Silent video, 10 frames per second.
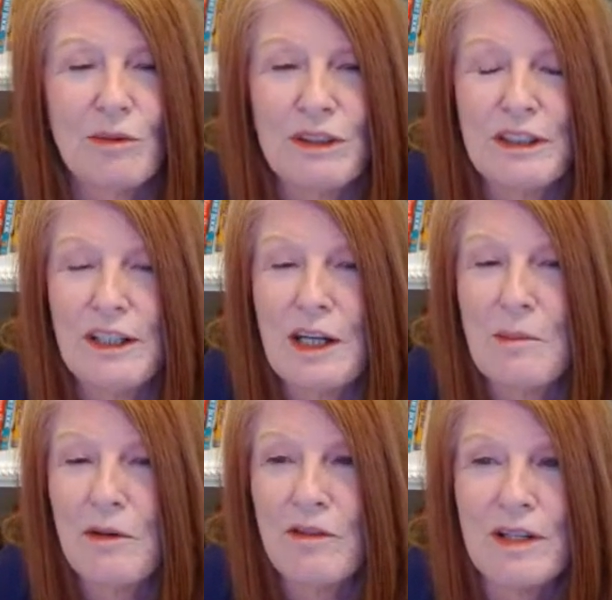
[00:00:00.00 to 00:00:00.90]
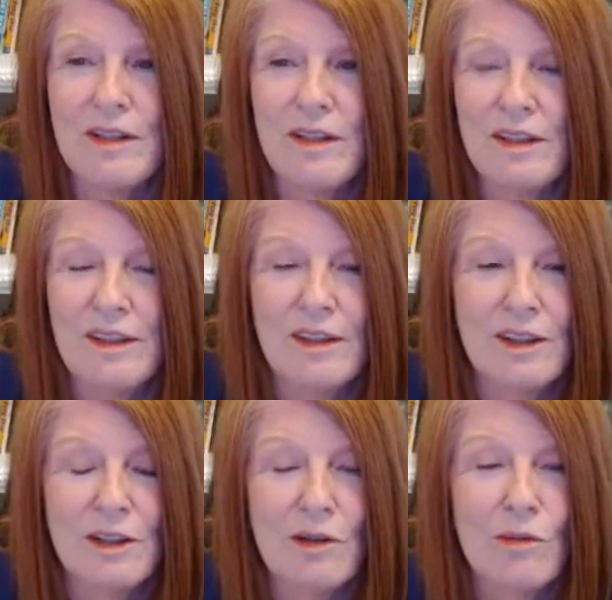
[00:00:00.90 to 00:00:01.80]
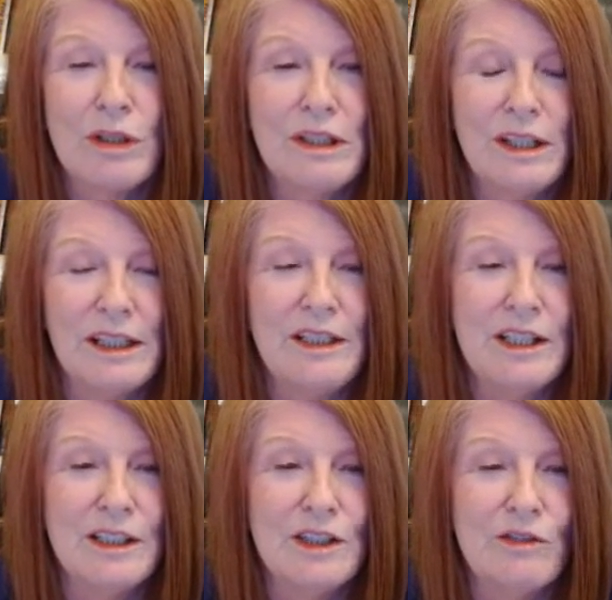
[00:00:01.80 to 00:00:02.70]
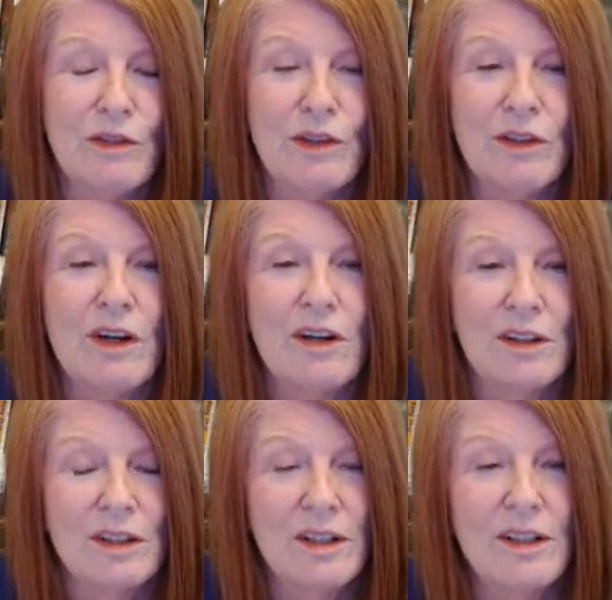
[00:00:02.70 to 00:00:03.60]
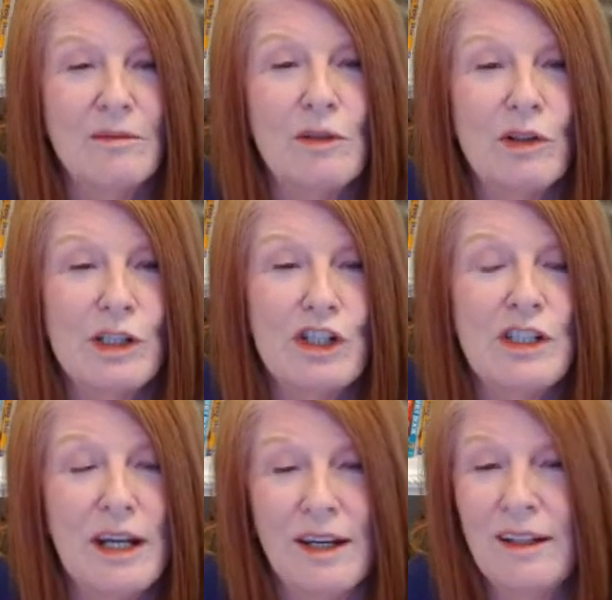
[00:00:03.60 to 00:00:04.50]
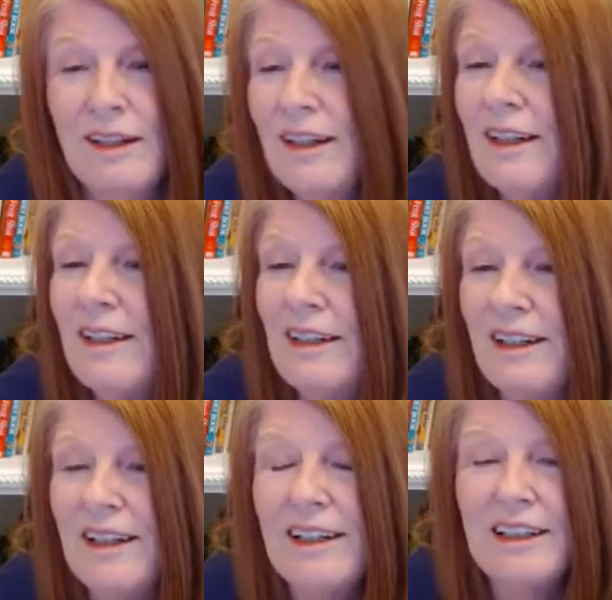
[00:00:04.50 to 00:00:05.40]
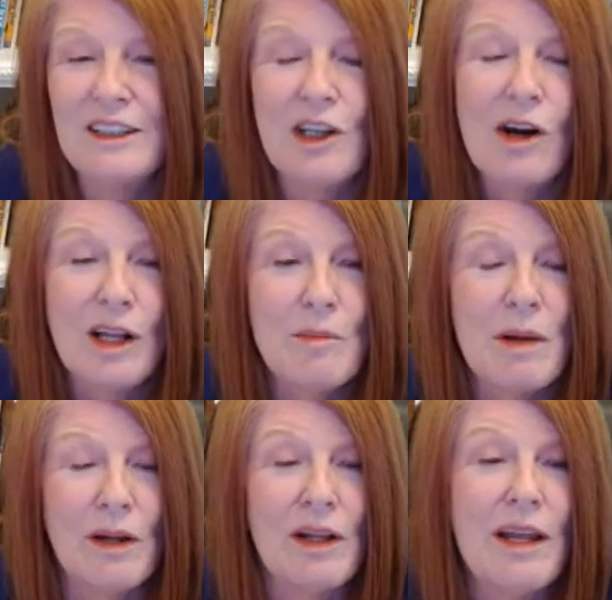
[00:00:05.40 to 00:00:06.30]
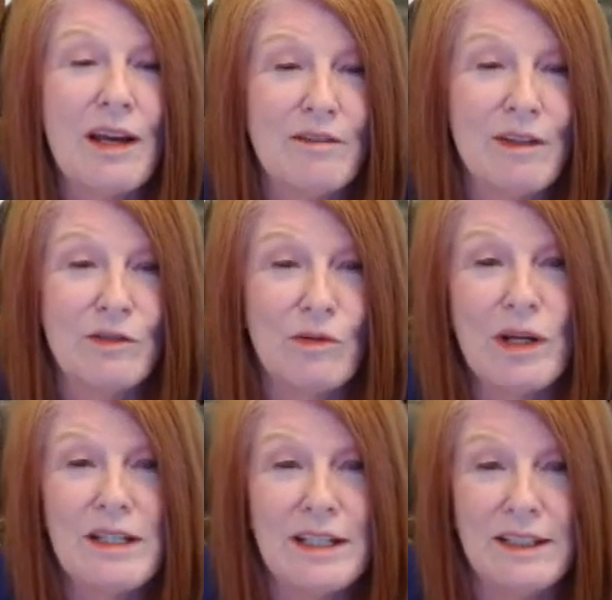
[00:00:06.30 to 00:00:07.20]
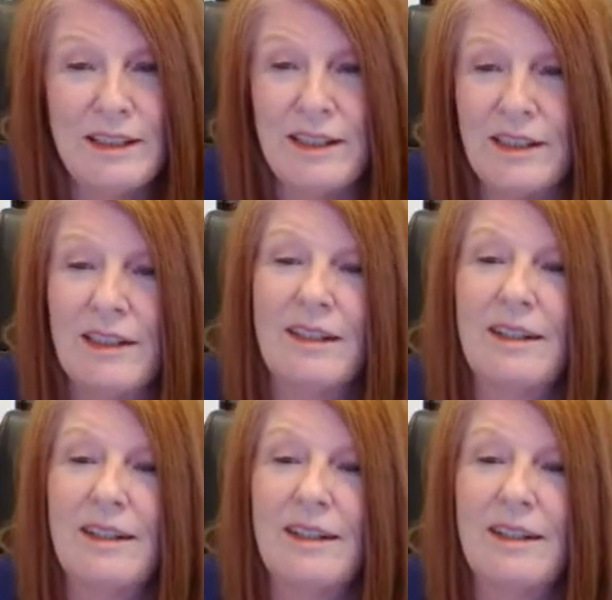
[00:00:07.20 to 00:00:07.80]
what's the name of it? The one that he does for Krishna. It's all about love and oneness.